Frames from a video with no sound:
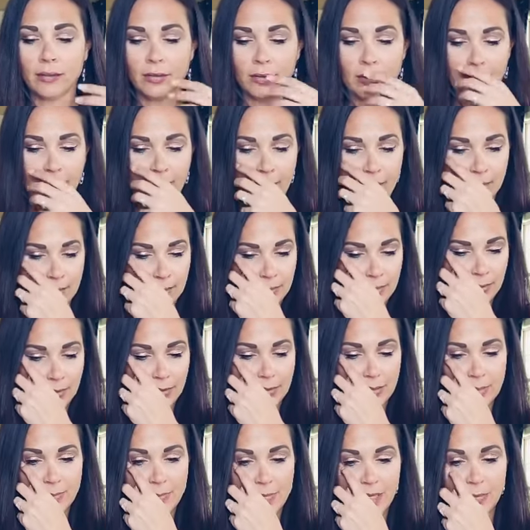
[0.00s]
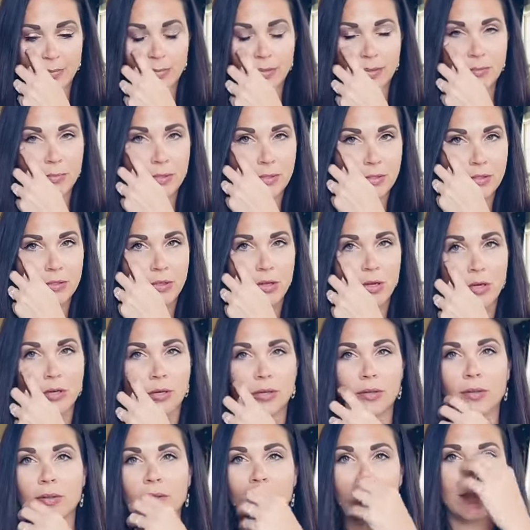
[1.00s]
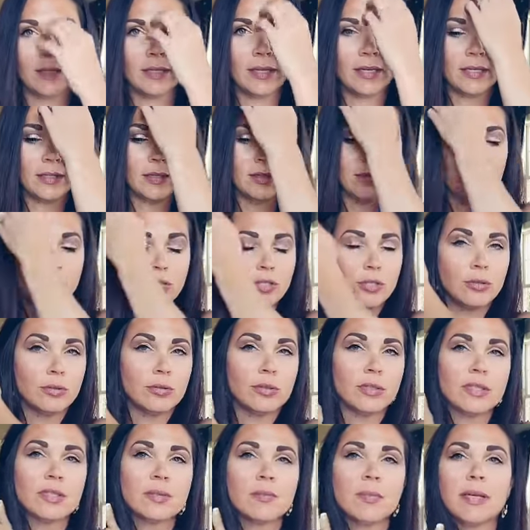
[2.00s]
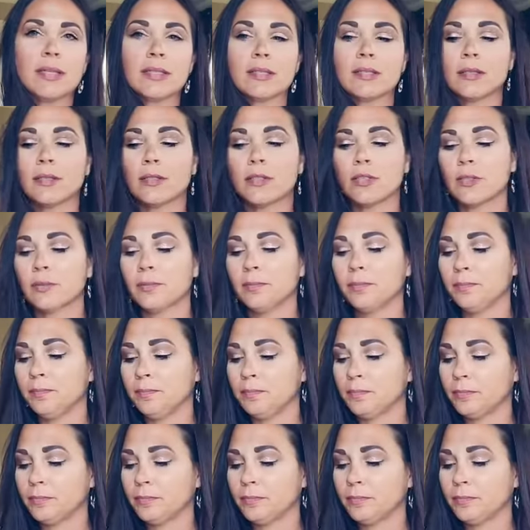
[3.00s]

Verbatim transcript: Okay, so this might be much longer than the end of June, this message.